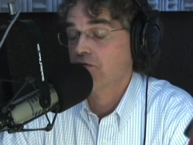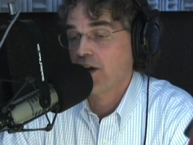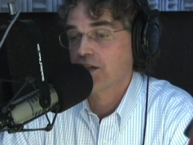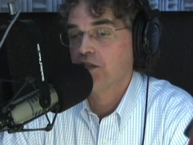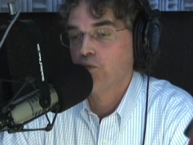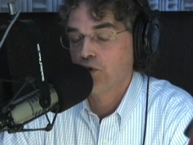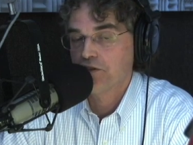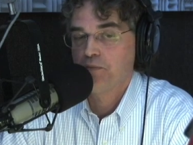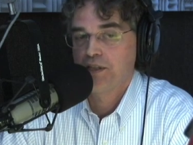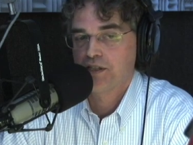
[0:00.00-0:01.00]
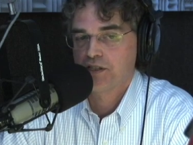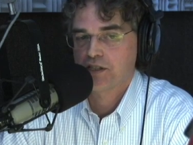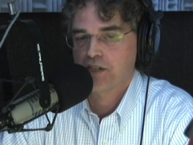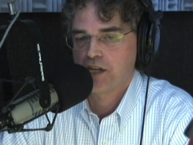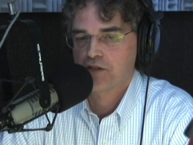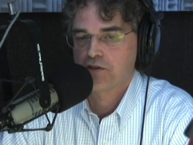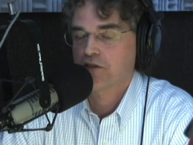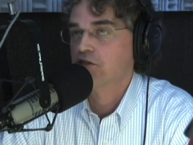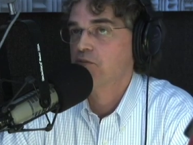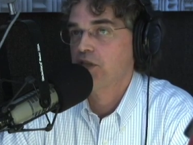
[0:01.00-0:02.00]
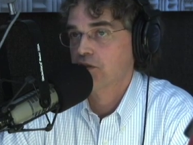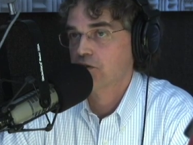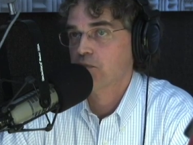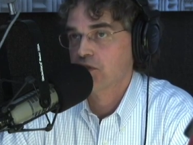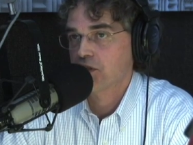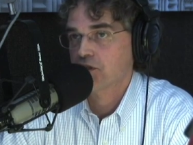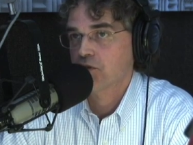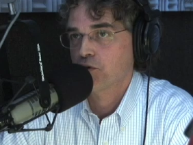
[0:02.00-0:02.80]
In fact, he would have been the successor to the Speaker's position,